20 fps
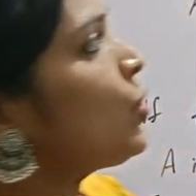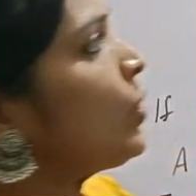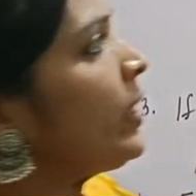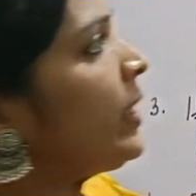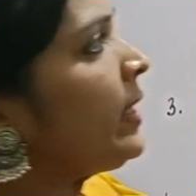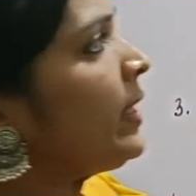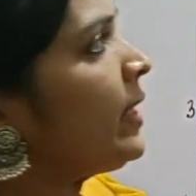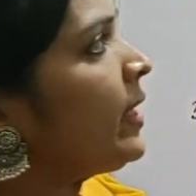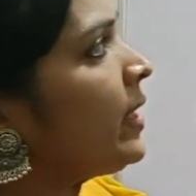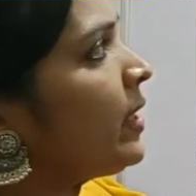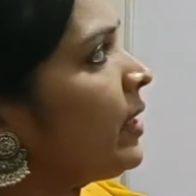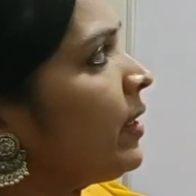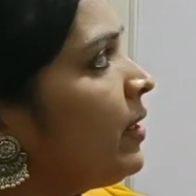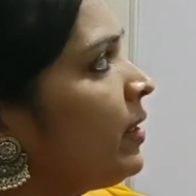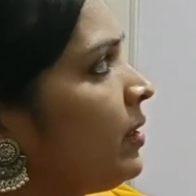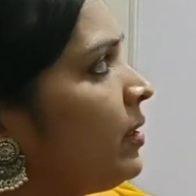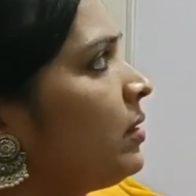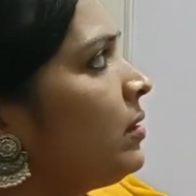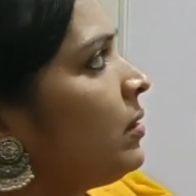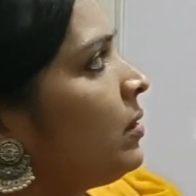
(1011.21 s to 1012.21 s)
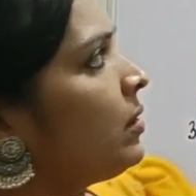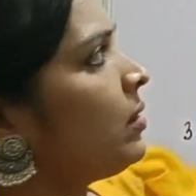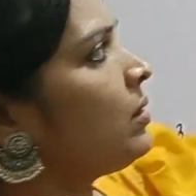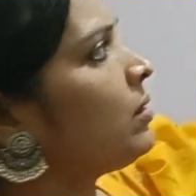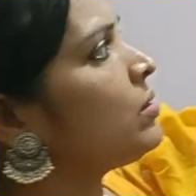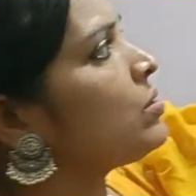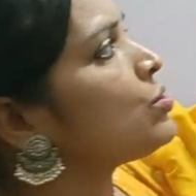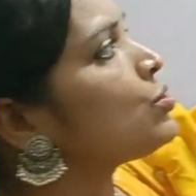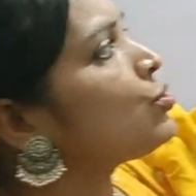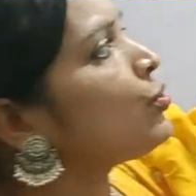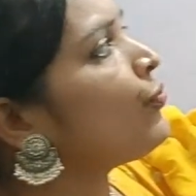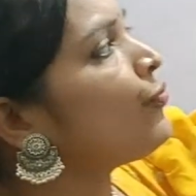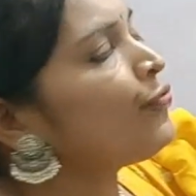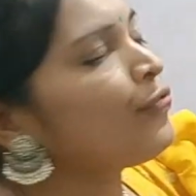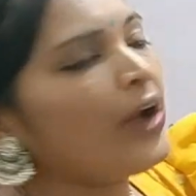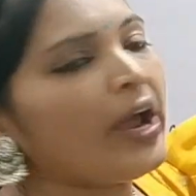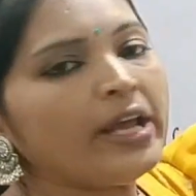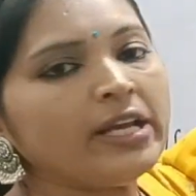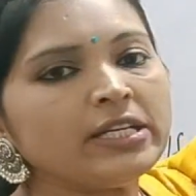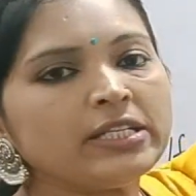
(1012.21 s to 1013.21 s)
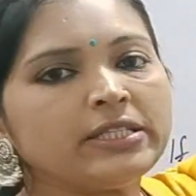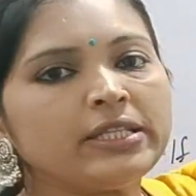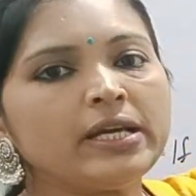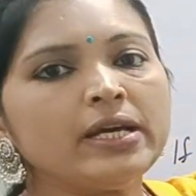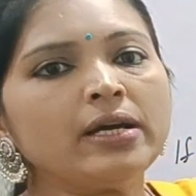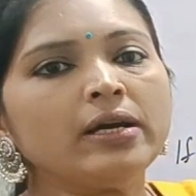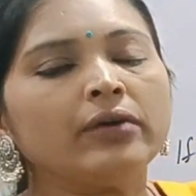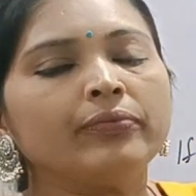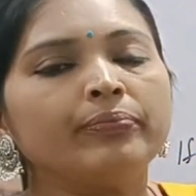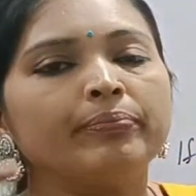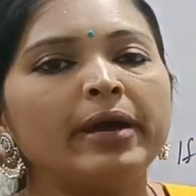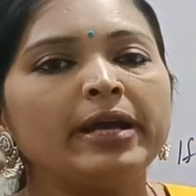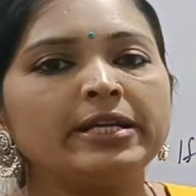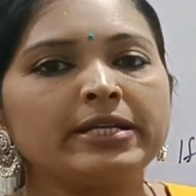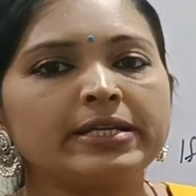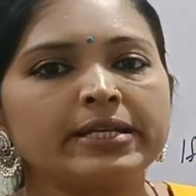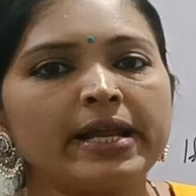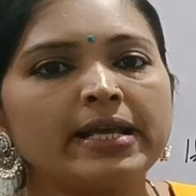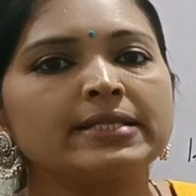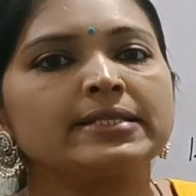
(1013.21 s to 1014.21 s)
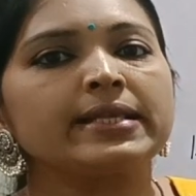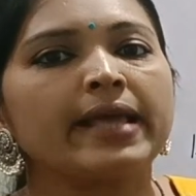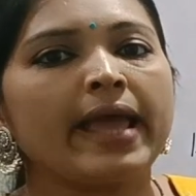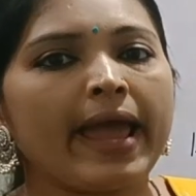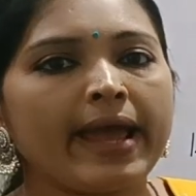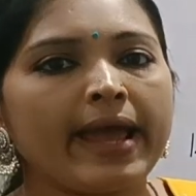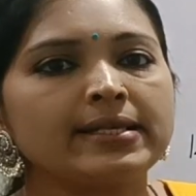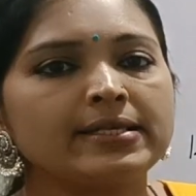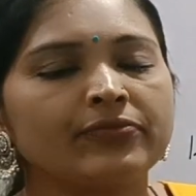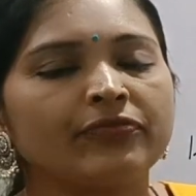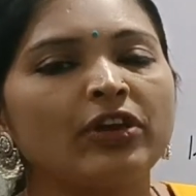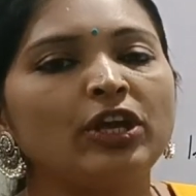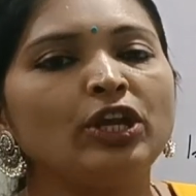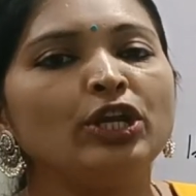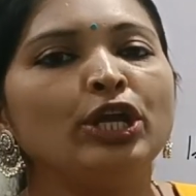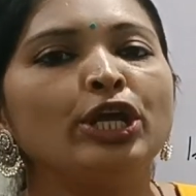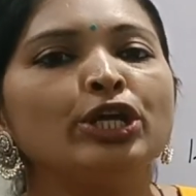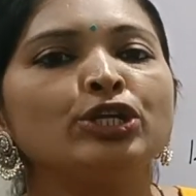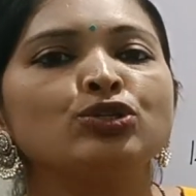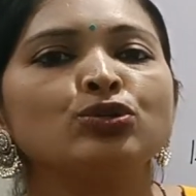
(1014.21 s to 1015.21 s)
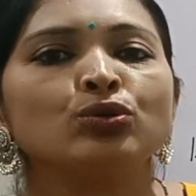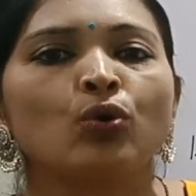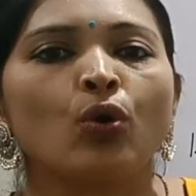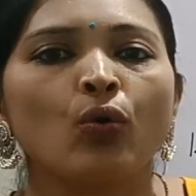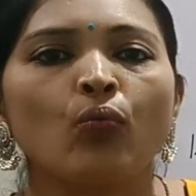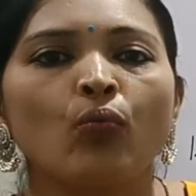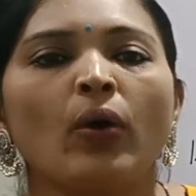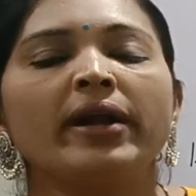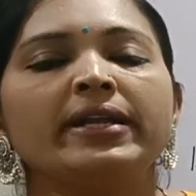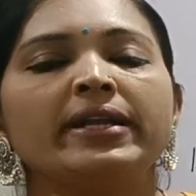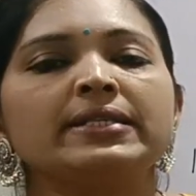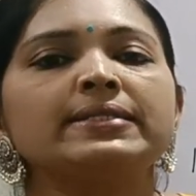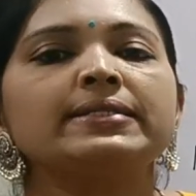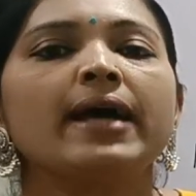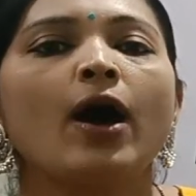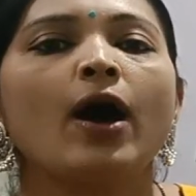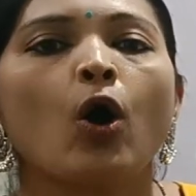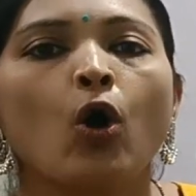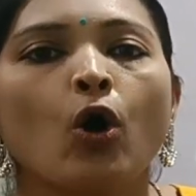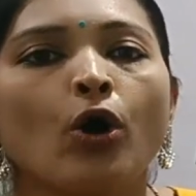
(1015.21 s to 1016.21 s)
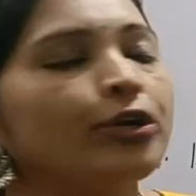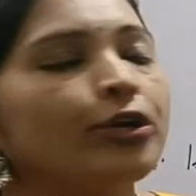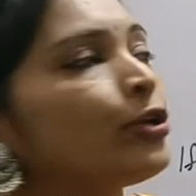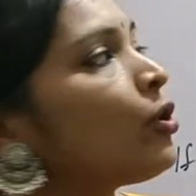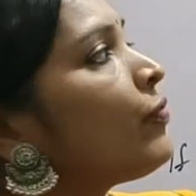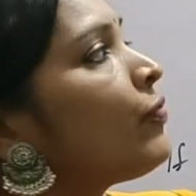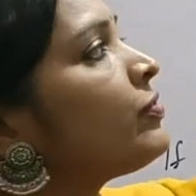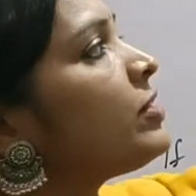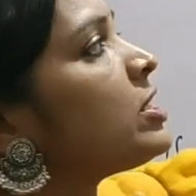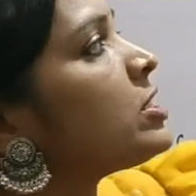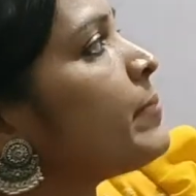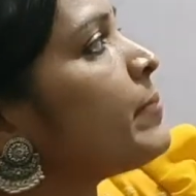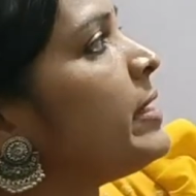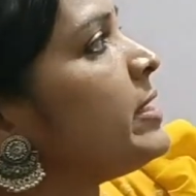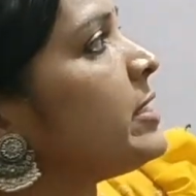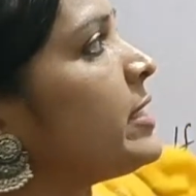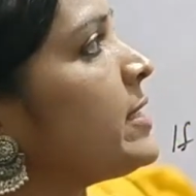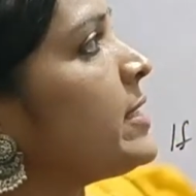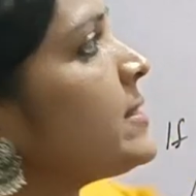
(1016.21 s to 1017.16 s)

So here, to find the matrix X, we need to know what is the order of this